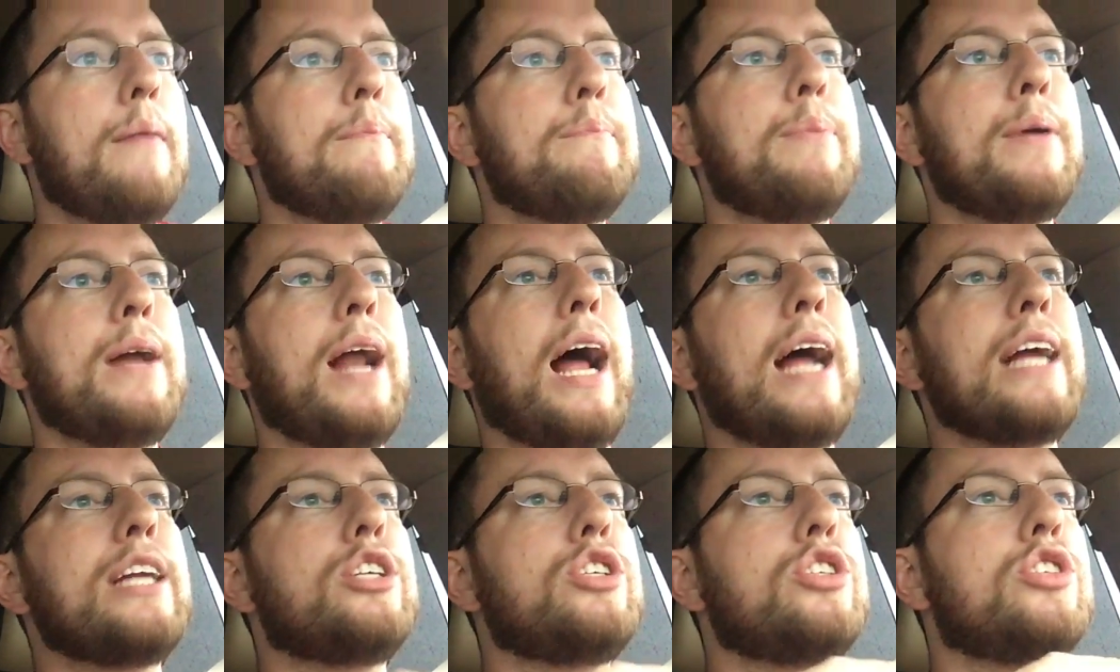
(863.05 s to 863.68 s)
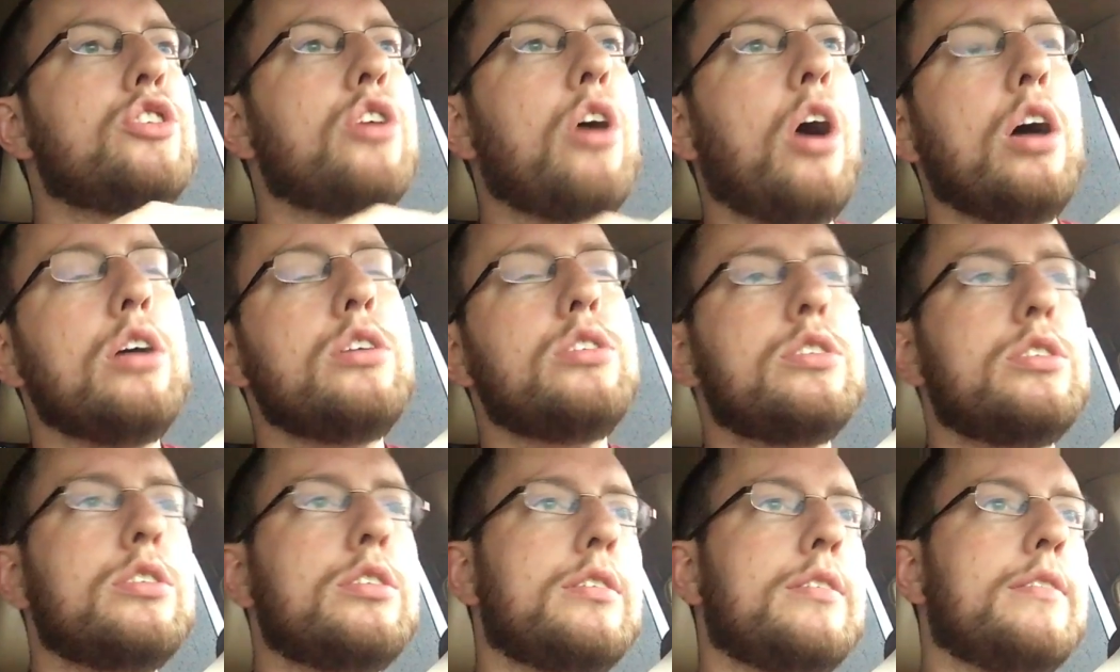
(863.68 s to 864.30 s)
But I
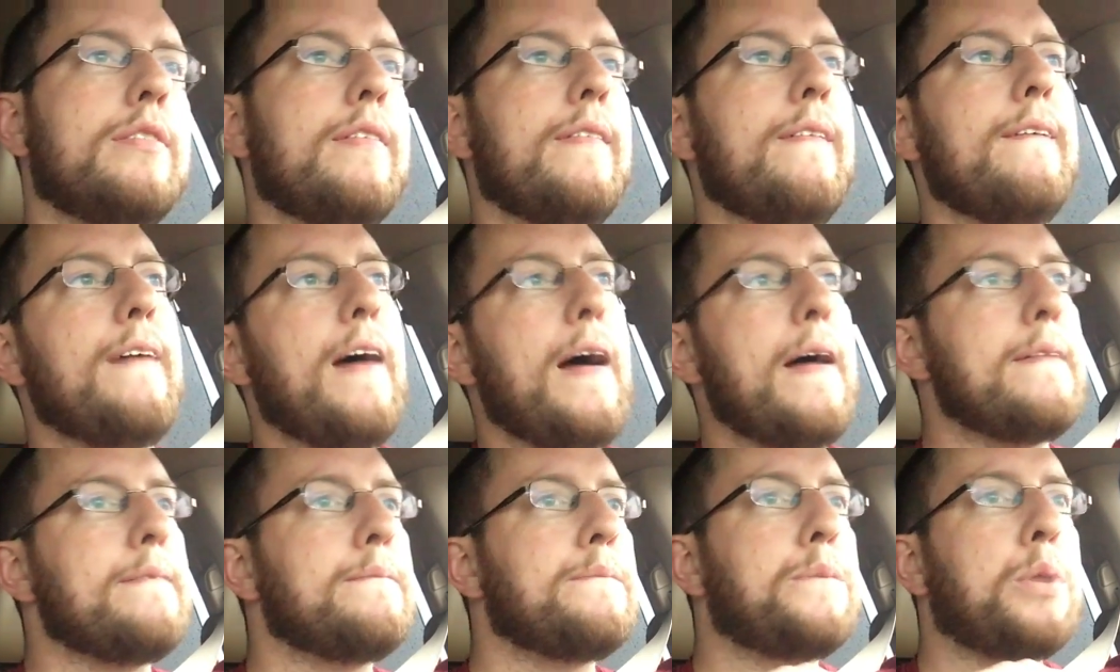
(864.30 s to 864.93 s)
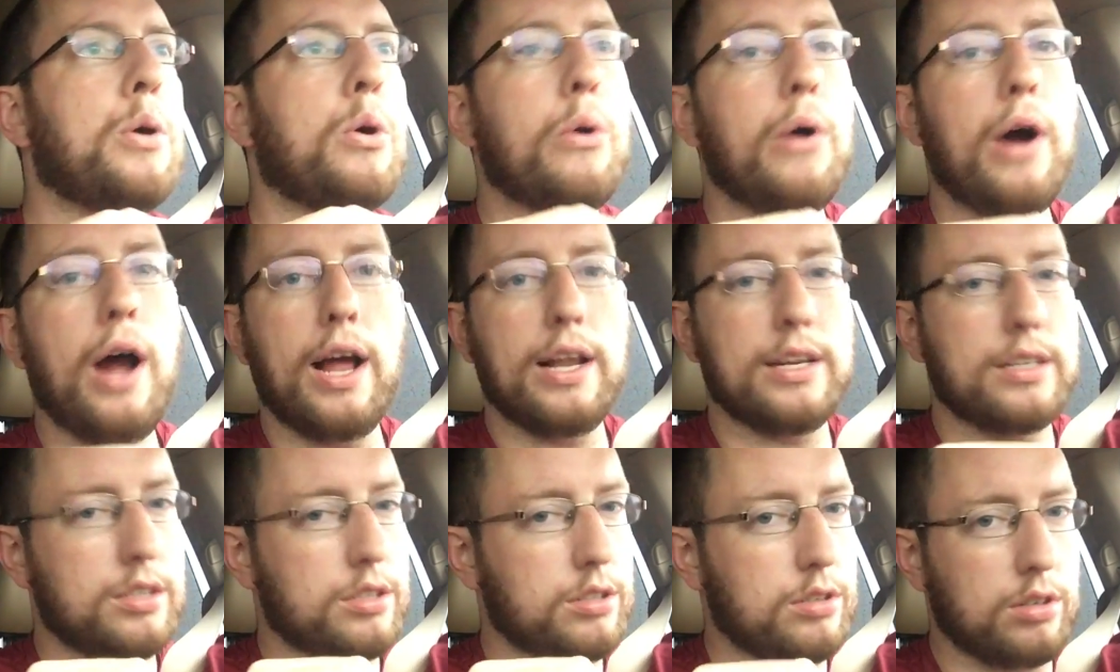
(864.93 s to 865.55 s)
just at
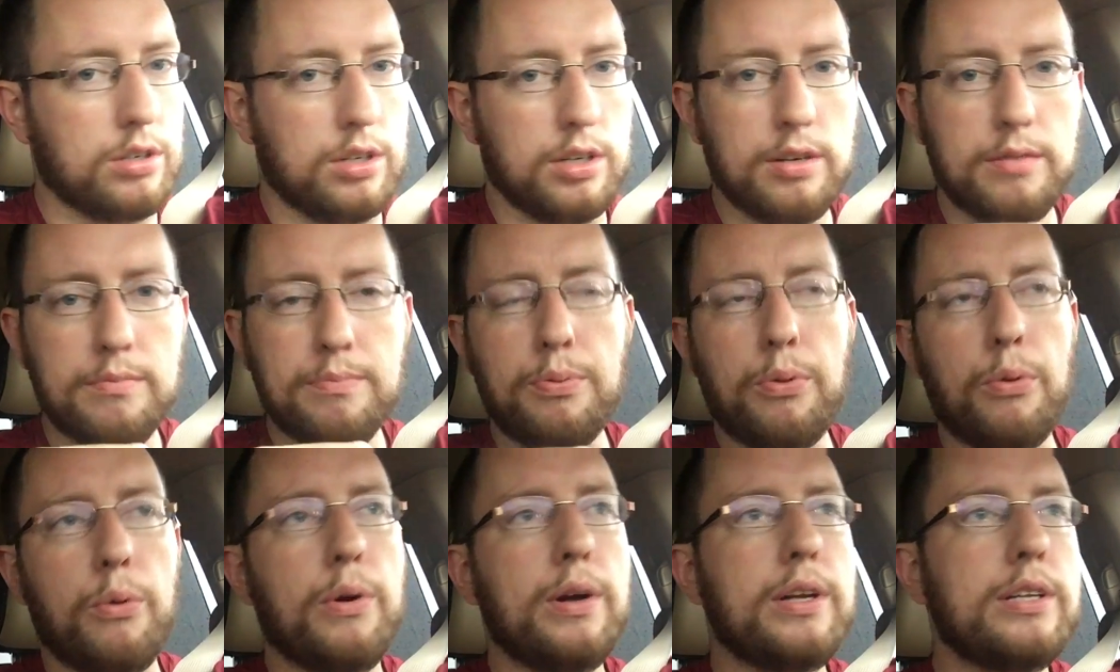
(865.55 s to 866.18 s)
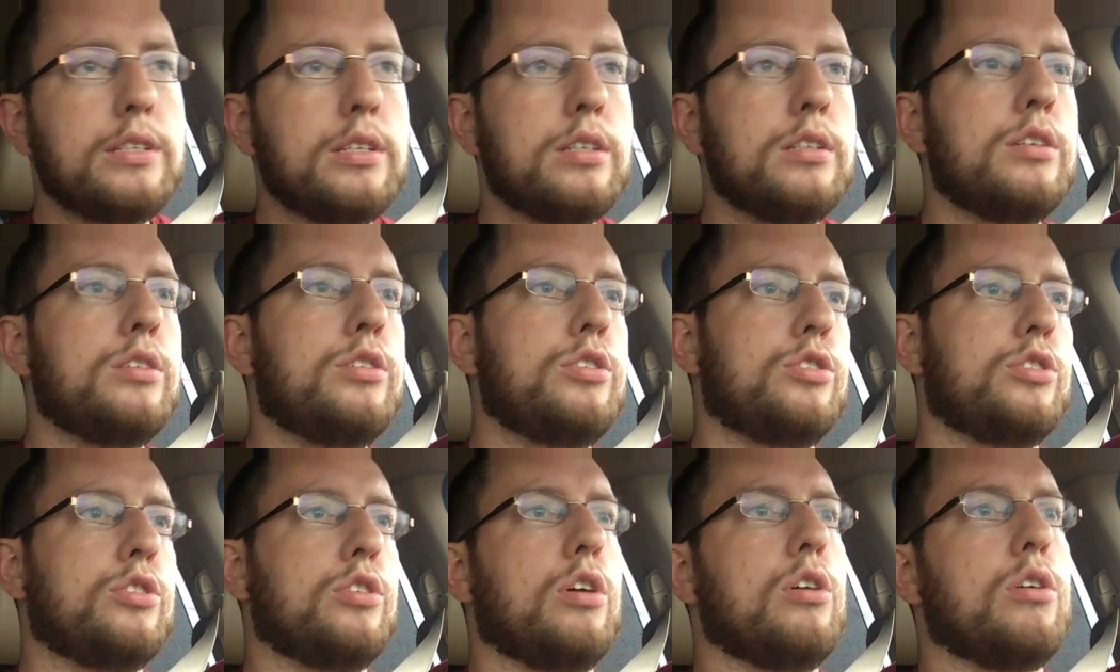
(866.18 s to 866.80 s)
at certain points in the
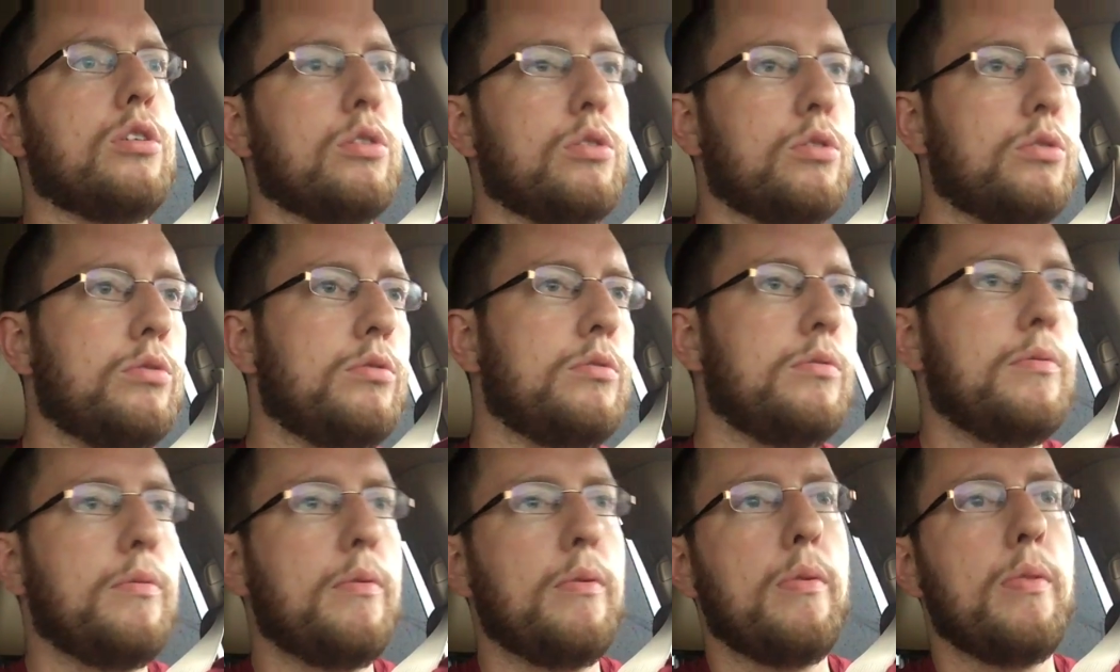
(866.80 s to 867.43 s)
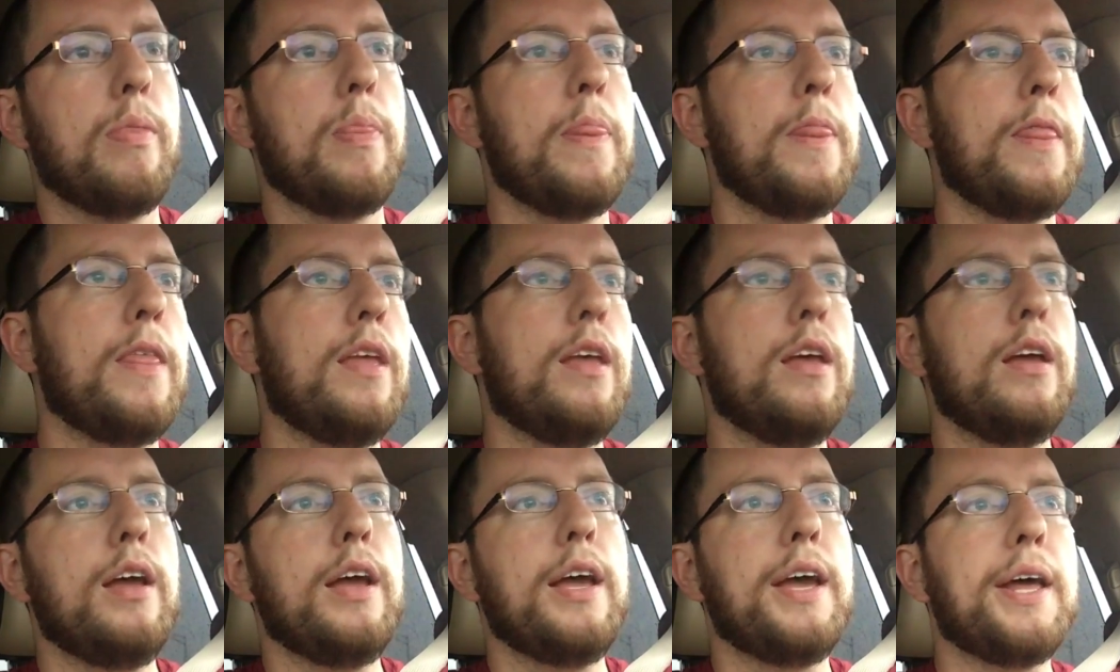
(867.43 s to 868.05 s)
show
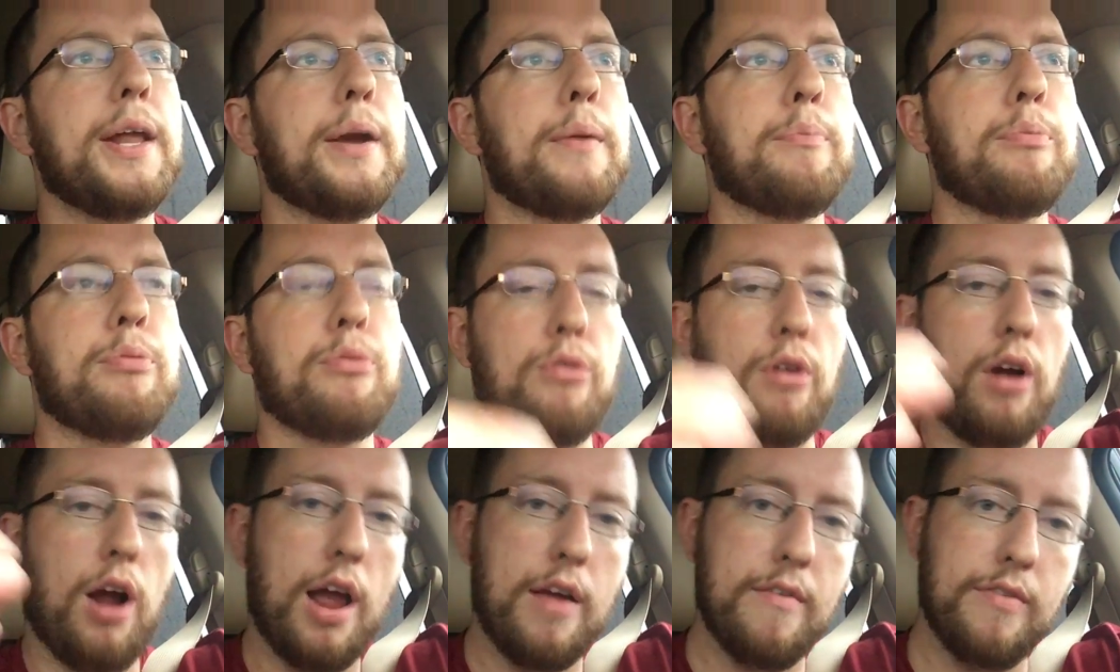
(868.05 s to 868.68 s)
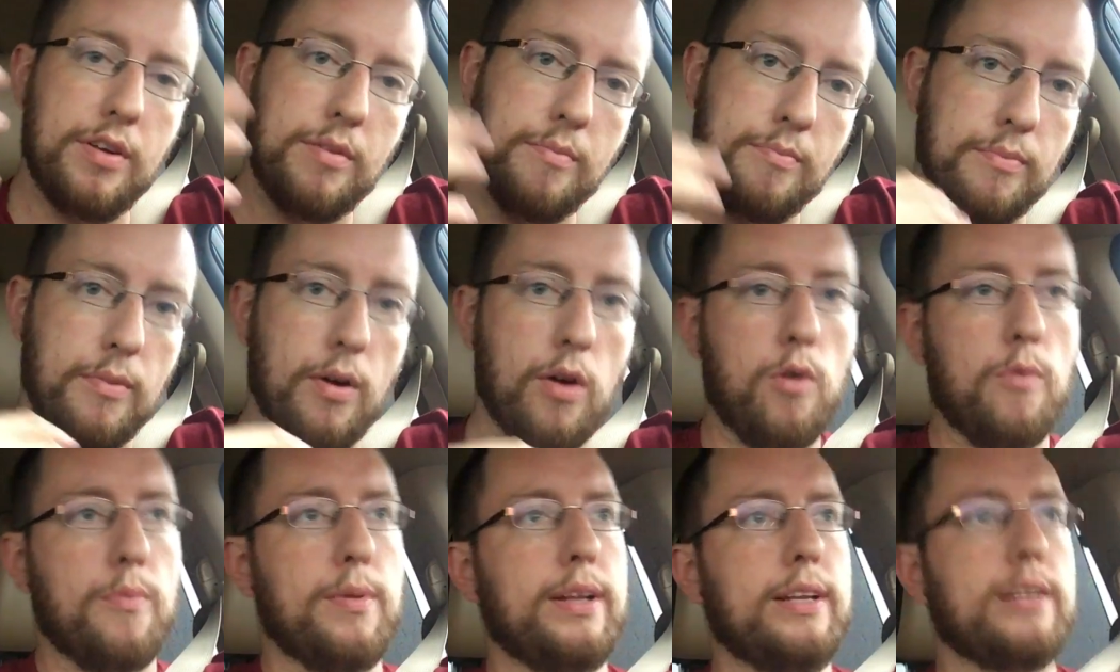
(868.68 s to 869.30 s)
in a private
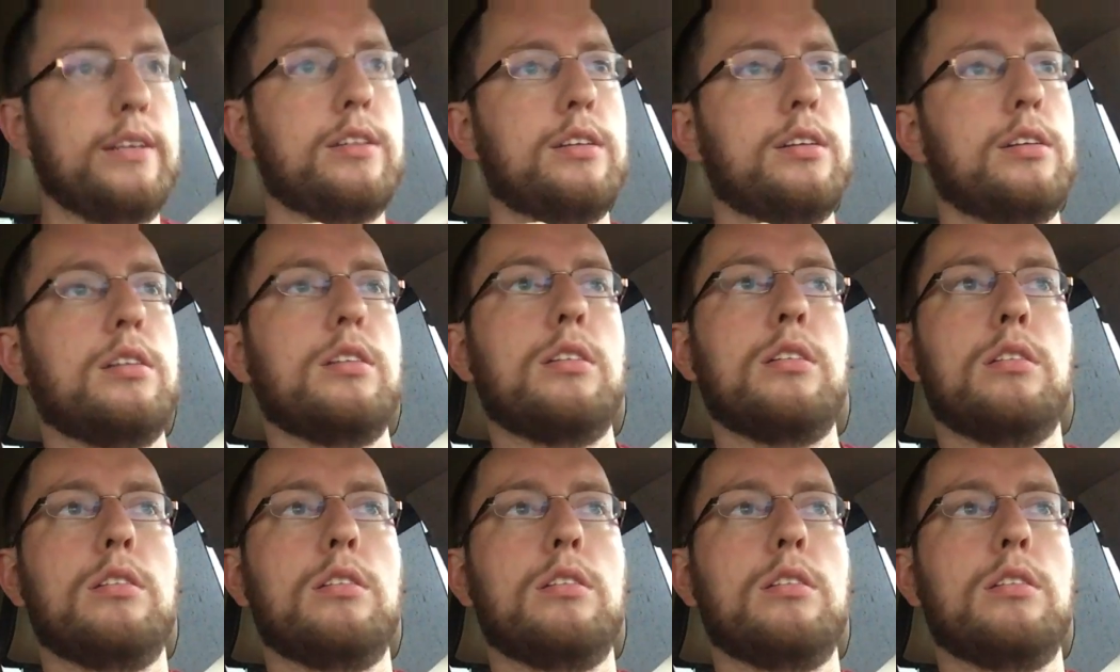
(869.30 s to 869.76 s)
moment